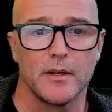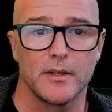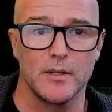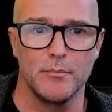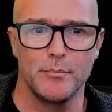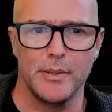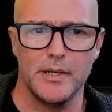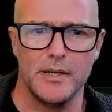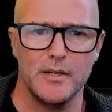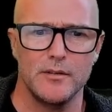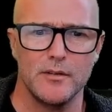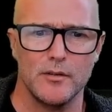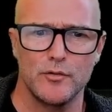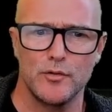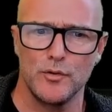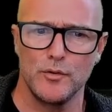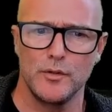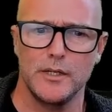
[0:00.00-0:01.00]

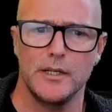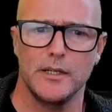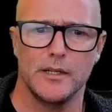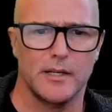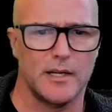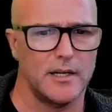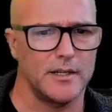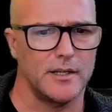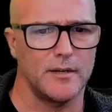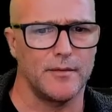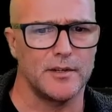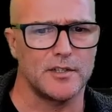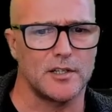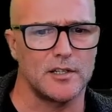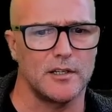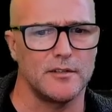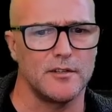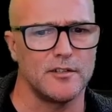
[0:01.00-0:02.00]
compared to the
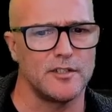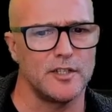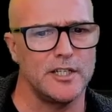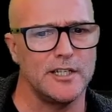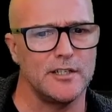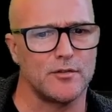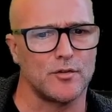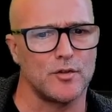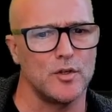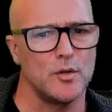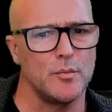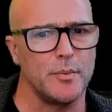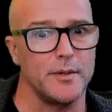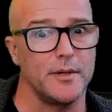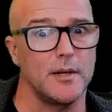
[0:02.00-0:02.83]
cardiovascular disease group,